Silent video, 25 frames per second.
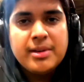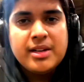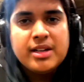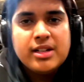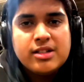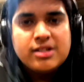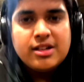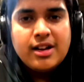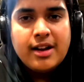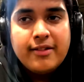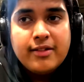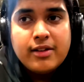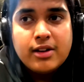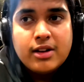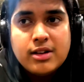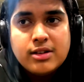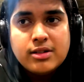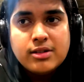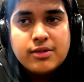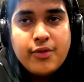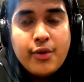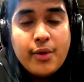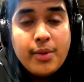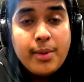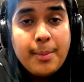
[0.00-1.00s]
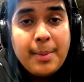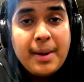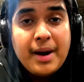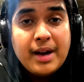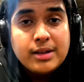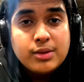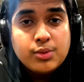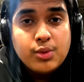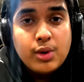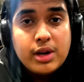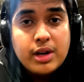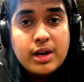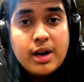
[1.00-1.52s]
minutes level because from the
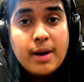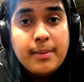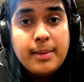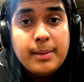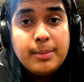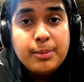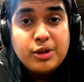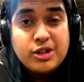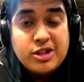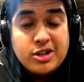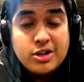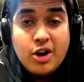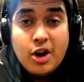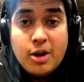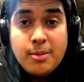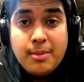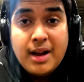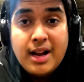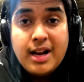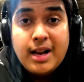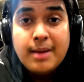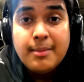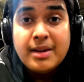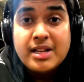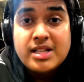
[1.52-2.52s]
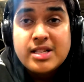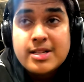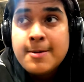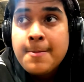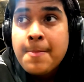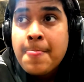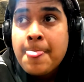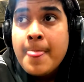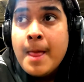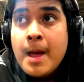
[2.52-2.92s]
past week I've been pushing all my limits.